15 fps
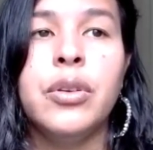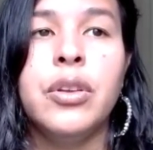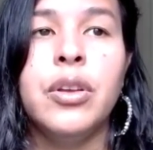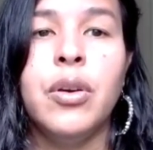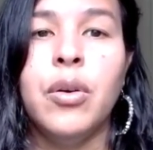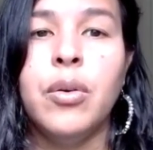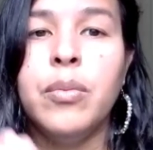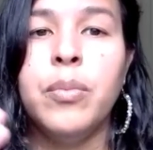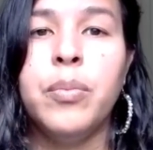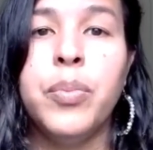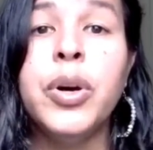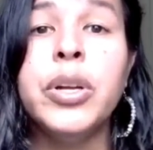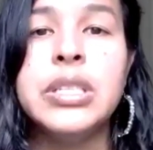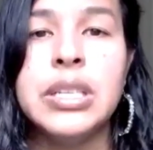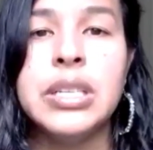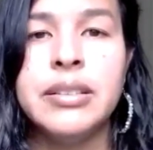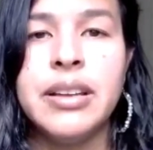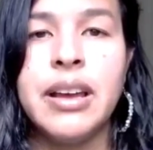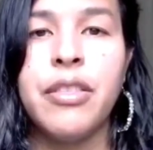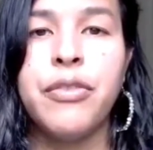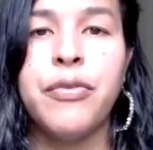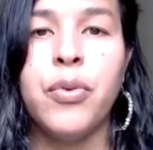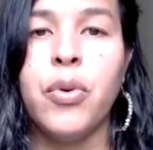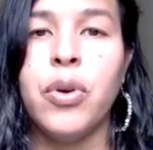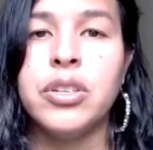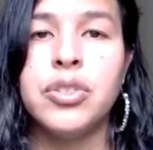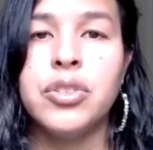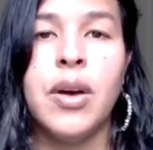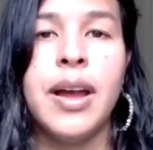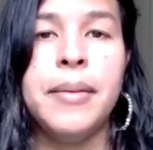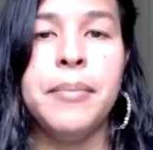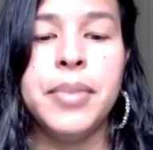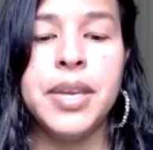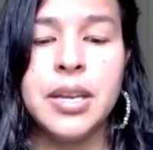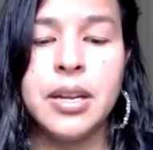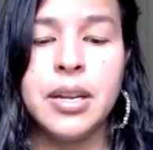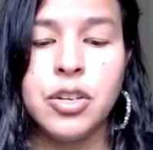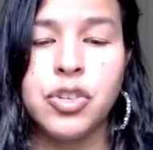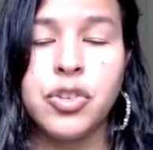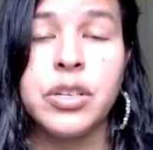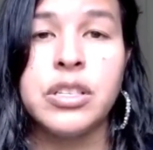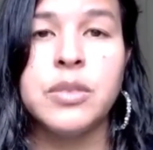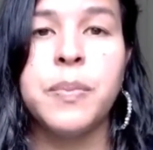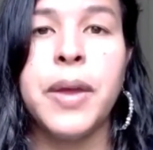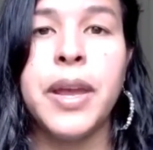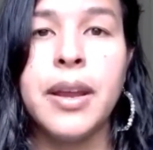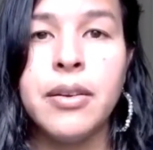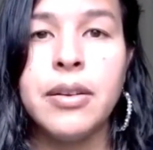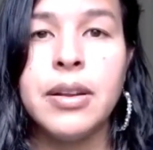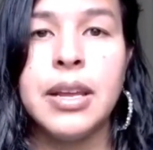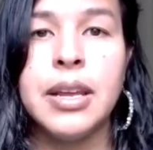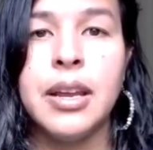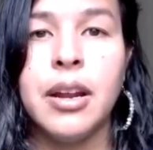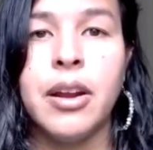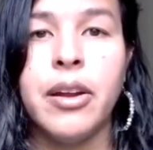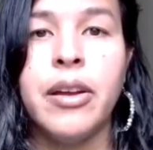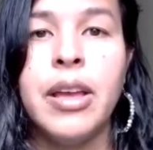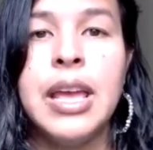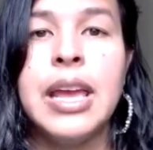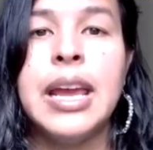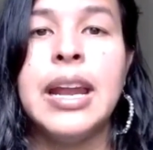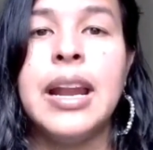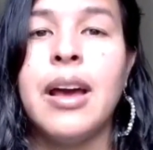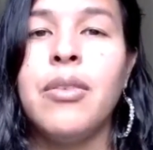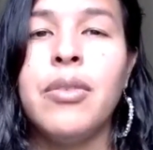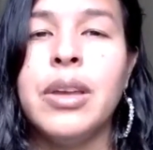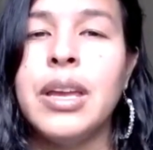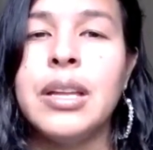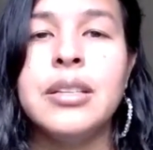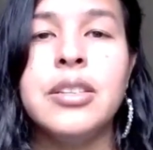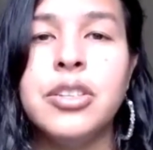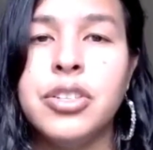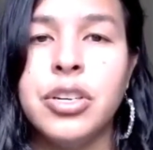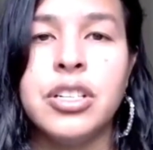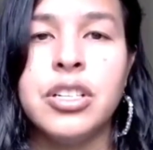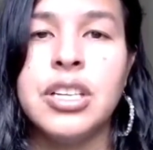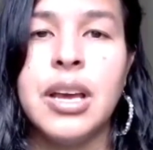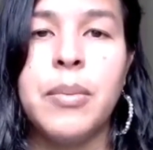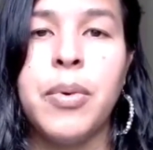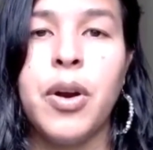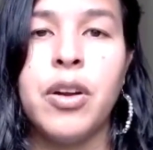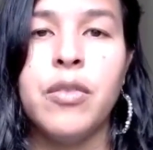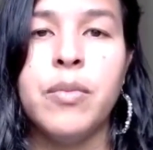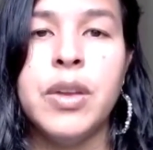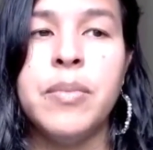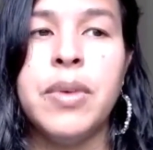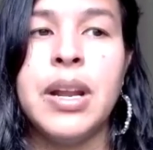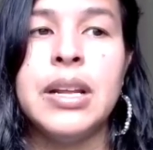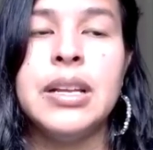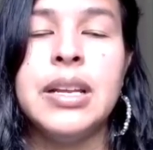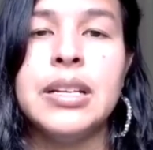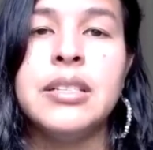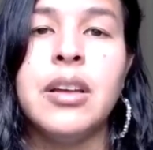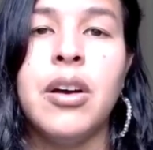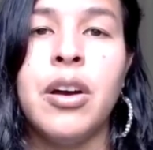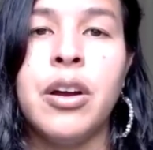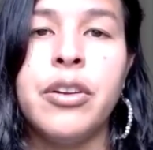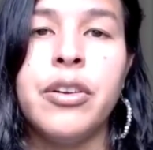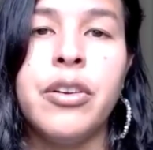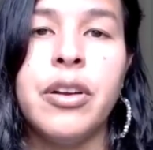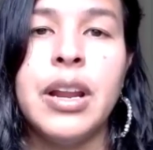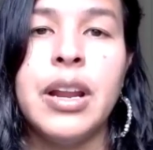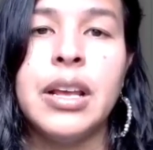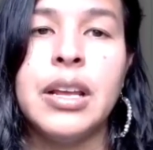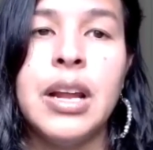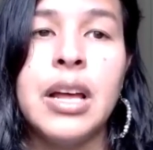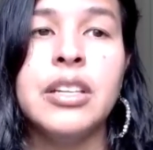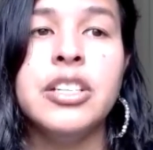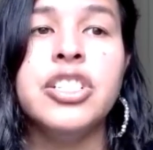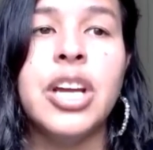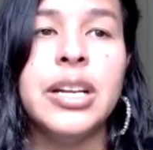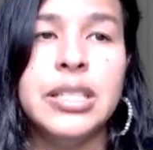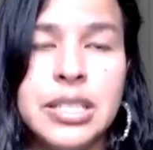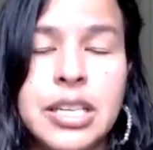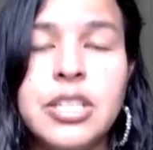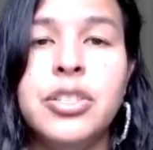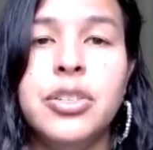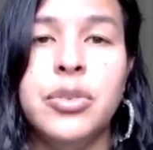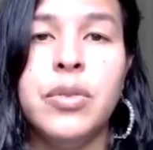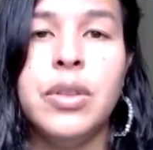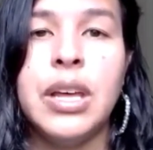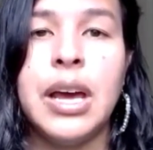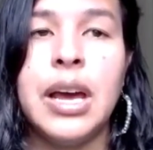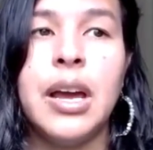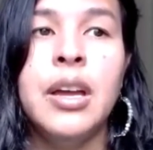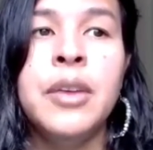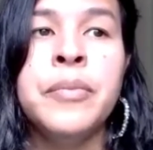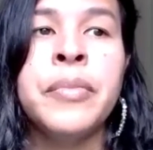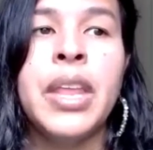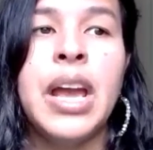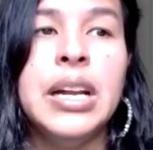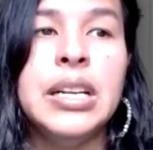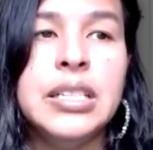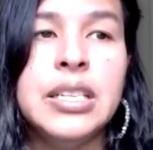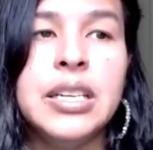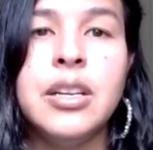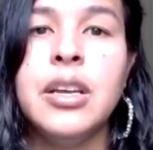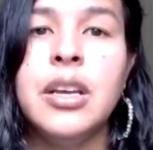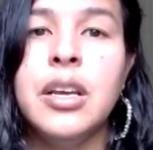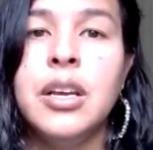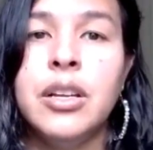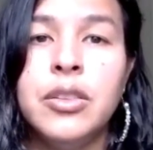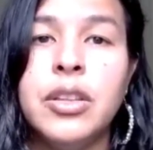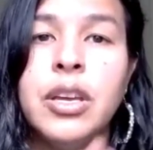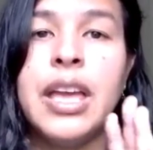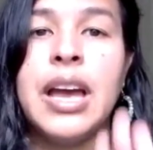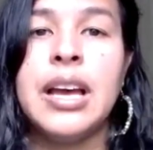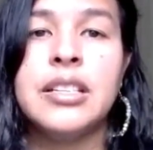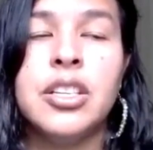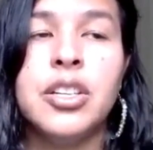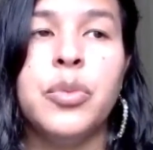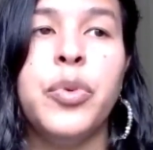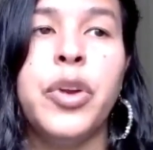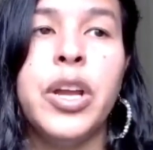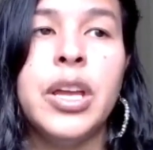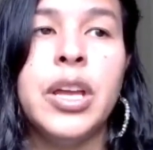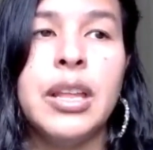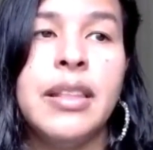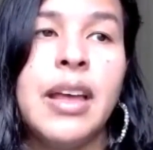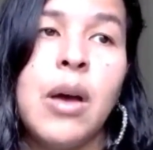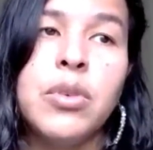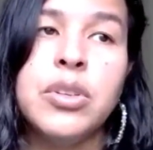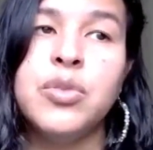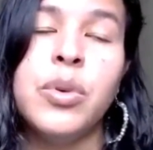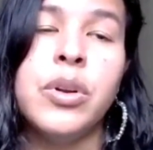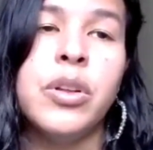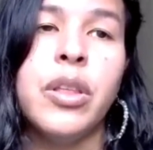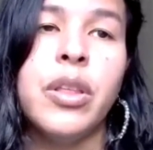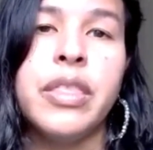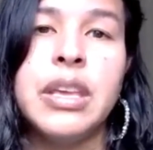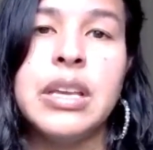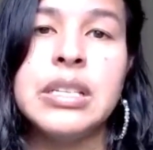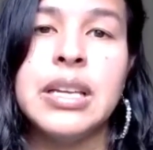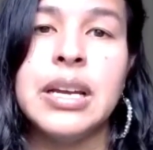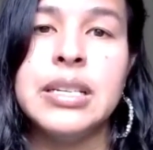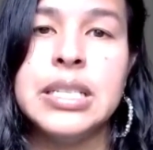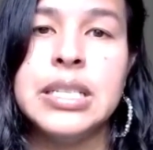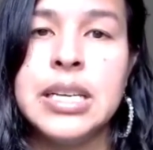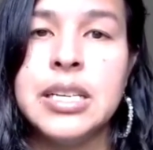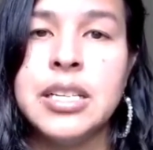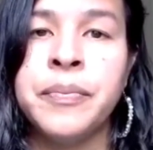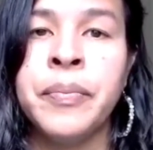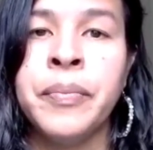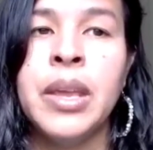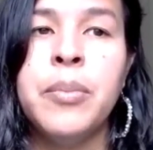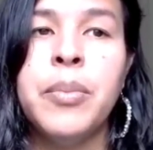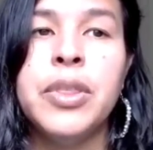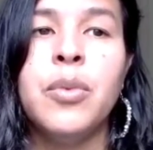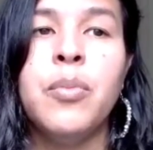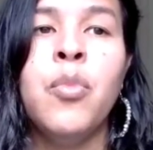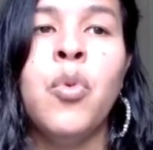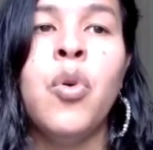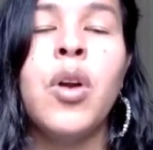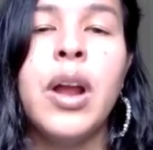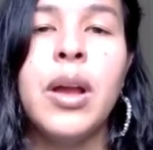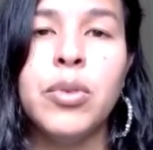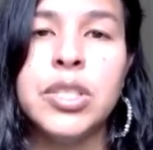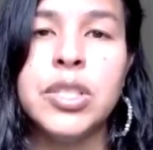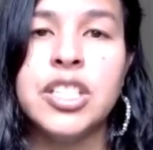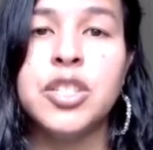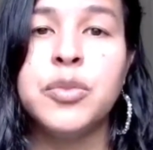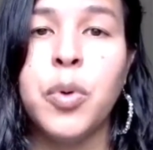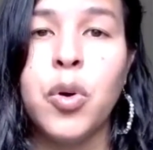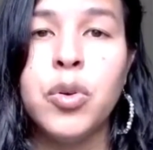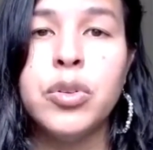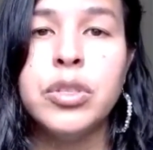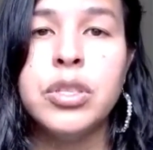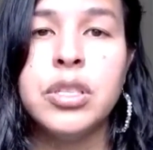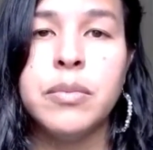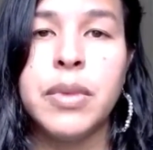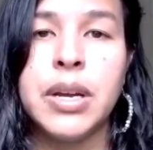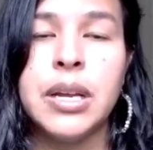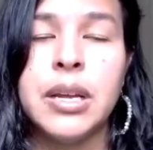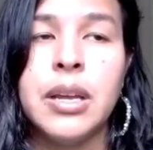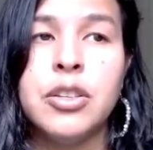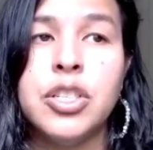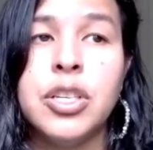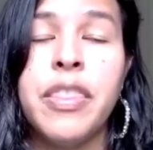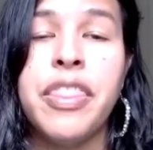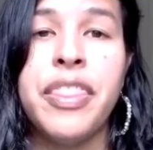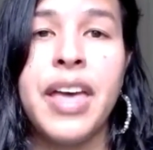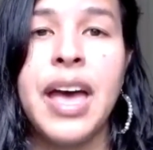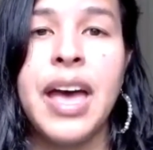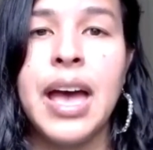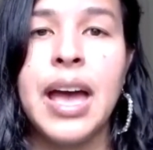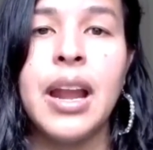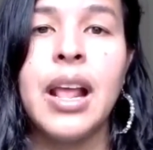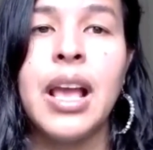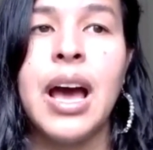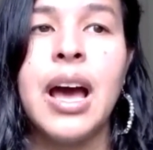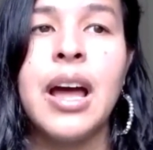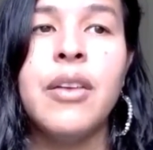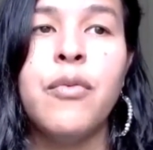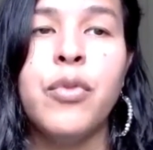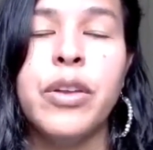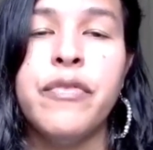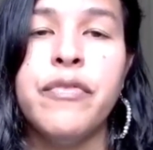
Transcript: you know, put to death for. So I'm being transparent here, and I don't get to judge that part of me, but I get to honor her and acknowledge I did do that. I did the gas and the brake, and that was one of the things I did. But the more I was exposed to that, God